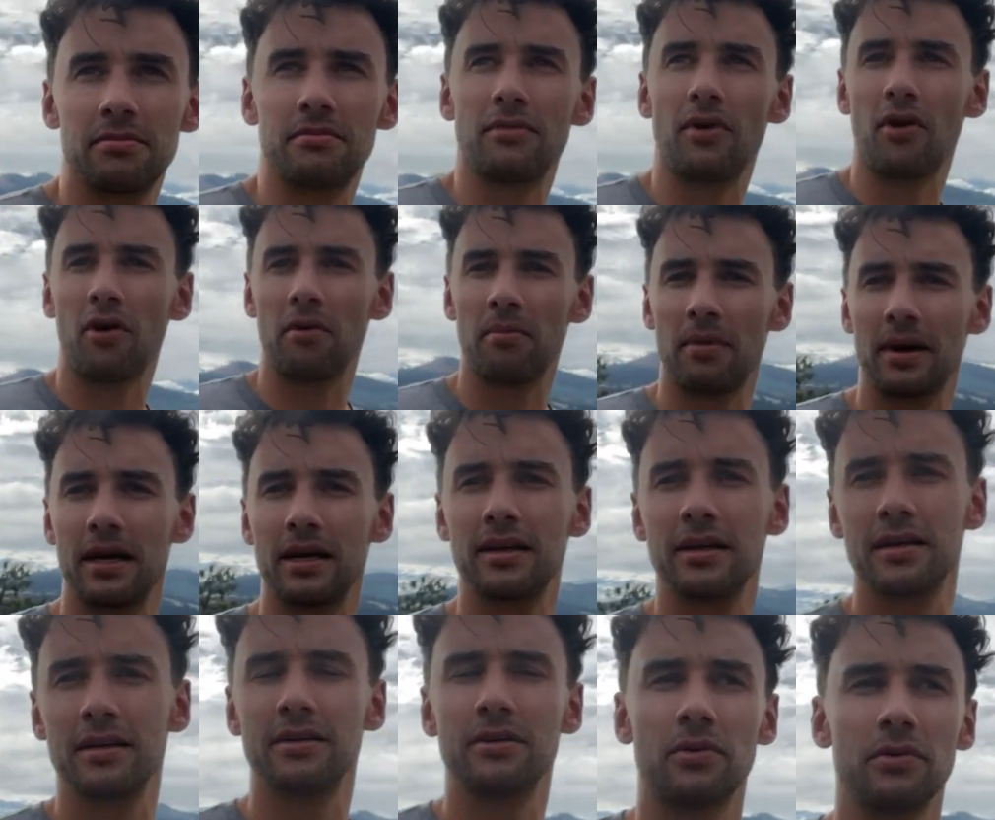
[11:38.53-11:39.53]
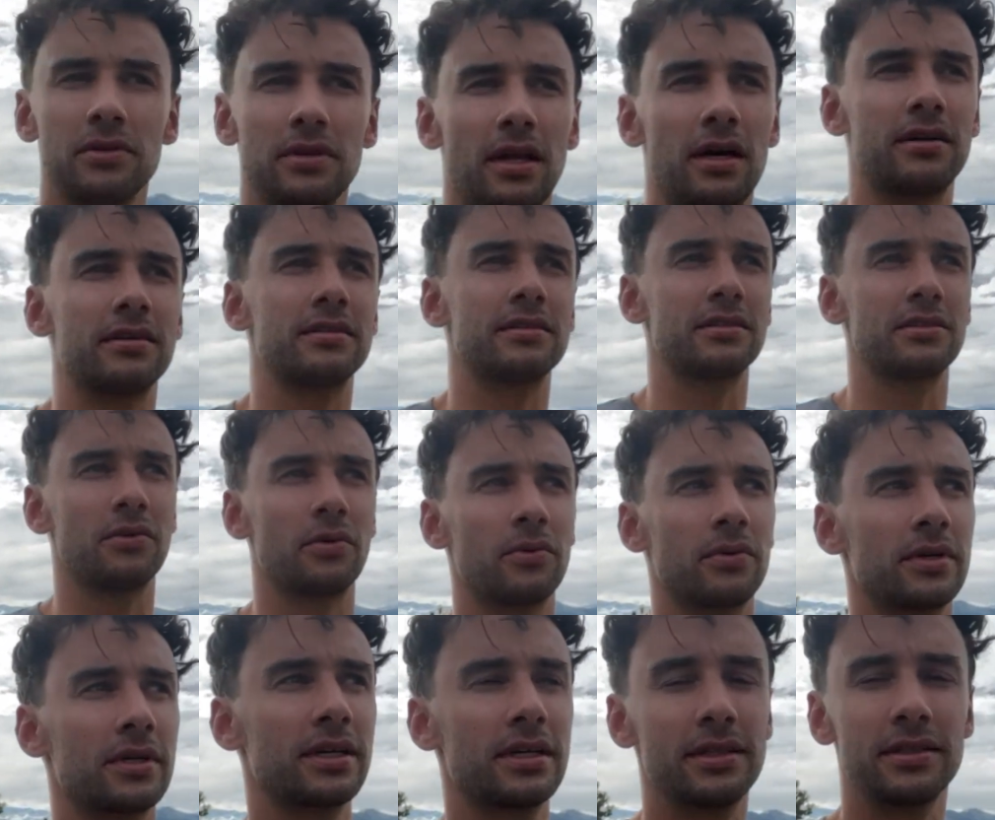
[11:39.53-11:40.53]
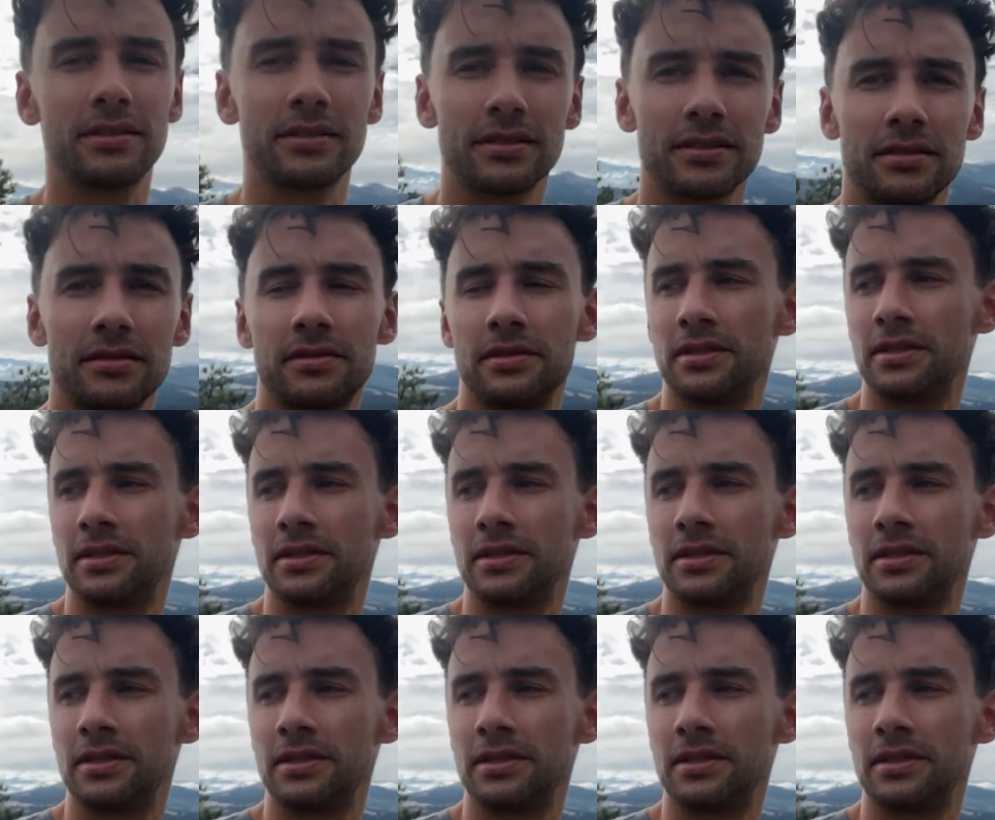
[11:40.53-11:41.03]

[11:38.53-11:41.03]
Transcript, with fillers: all my lungs and organs and